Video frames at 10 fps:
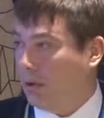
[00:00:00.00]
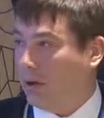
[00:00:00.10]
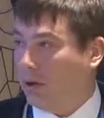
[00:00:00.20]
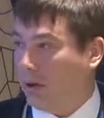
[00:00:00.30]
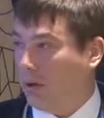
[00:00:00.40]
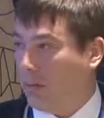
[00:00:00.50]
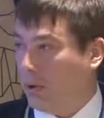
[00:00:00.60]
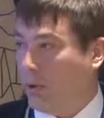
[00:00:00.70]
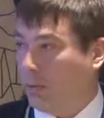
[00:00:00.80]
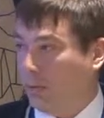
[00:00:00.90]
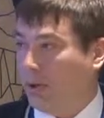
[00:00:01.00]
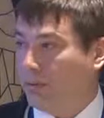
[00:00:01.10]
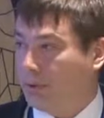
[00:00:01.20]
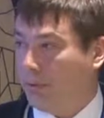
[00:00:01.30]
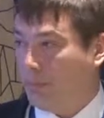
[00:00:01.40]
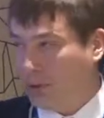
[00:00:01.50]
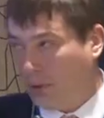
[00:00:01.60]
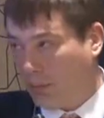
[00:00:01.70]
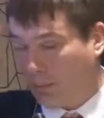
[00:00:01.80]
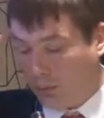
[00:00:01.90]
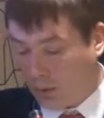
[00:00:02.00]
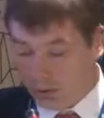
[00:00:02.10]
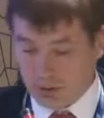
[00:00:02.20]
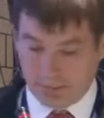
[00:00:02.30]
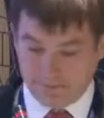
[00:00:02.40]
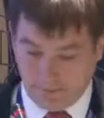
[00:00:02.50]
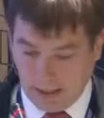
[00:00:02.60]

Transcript: Her preoperative symptom was